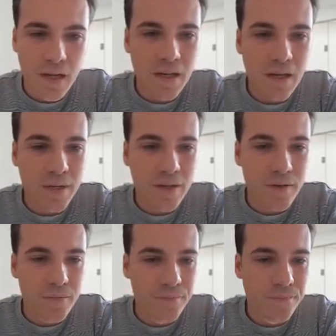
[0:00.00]
And there we go.
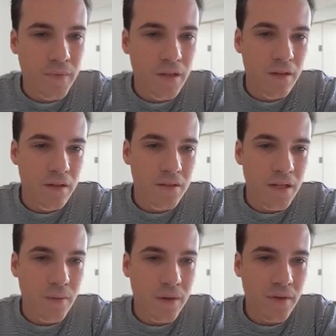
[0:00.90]

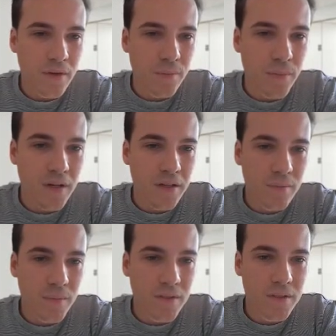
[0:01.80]
Now we have all the part
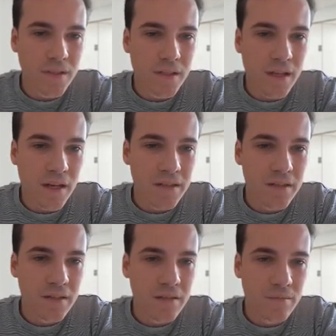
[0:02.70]
numbers and a nice
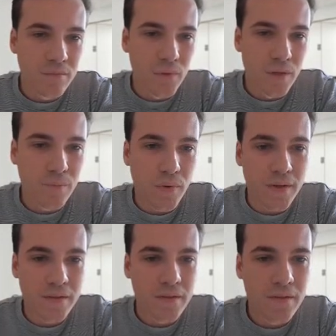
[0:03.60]
bullet
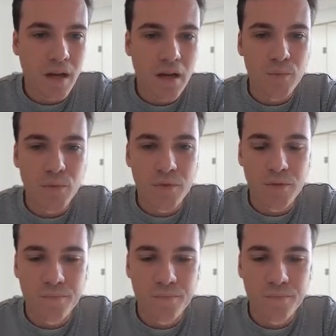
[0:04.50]
points output.